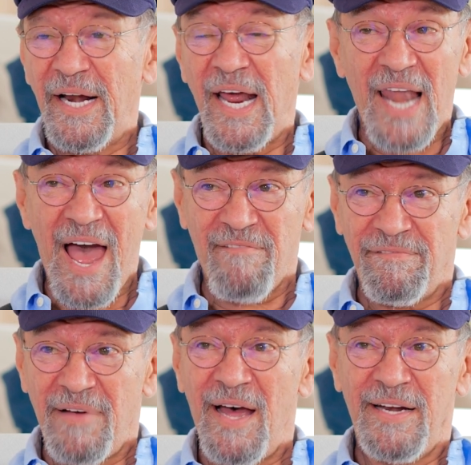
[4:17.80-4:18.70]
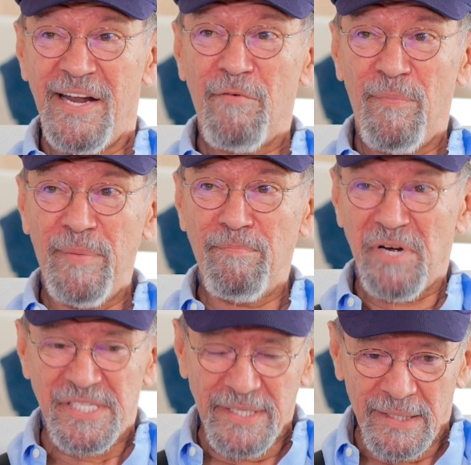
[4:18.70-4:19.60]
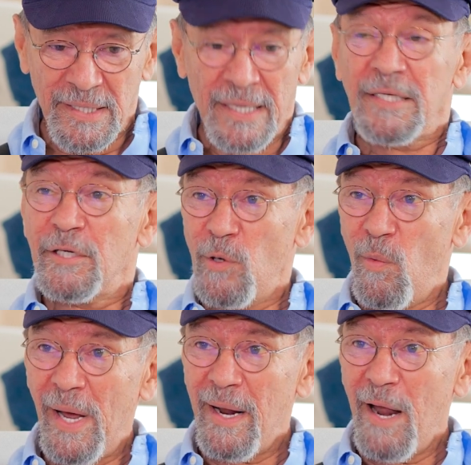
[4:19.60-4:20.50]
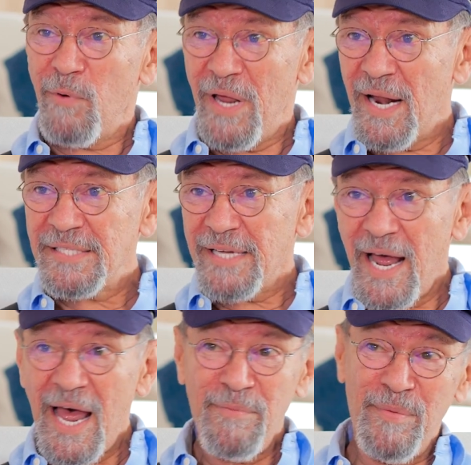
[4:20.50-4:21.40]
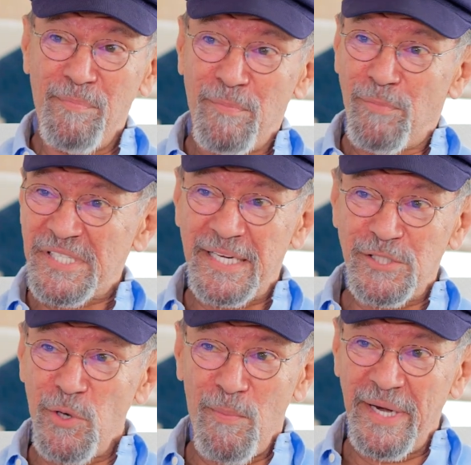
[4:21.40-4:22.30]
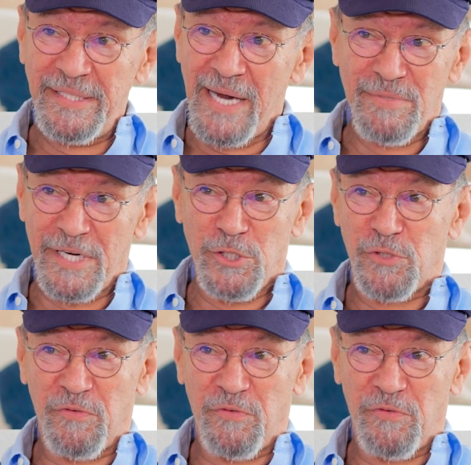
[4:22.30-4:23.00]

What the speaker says: And I laughed. I had never been busted. You know what? I realized that I had been busted so many times, I just